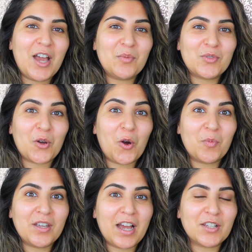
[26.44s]
So I
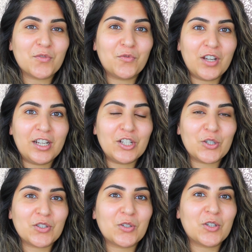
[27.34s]
hope you guys really
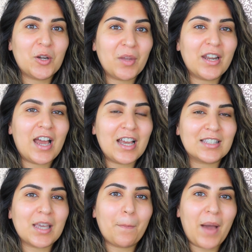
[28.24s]
enjoy. So it's going to be a nice